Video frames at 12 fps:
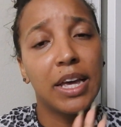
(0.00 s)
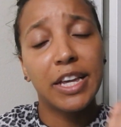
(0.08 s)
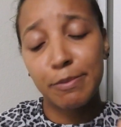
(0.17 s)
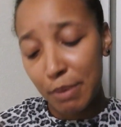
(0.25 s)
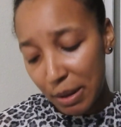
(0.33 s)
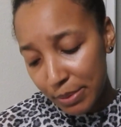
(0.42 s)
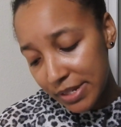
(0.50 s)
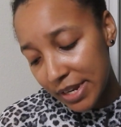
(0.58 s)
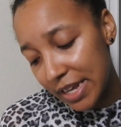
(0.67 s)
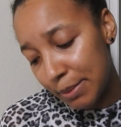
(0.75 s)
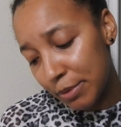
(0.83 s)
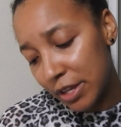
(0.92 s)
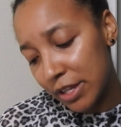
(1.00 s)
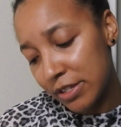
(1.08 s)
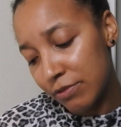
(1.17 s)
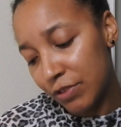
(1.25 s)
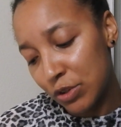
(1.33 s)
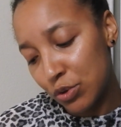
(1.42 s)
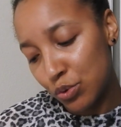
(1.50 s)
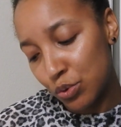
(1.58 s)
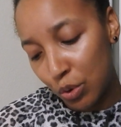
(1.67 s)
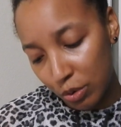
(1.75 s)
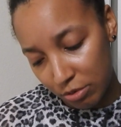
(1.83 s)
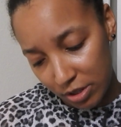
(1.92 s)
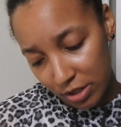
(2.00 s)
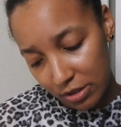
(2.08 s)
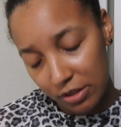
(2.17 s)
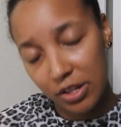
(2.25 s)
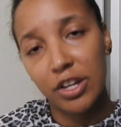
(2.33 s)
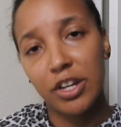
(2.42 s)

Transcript: His mama's name is Victoria.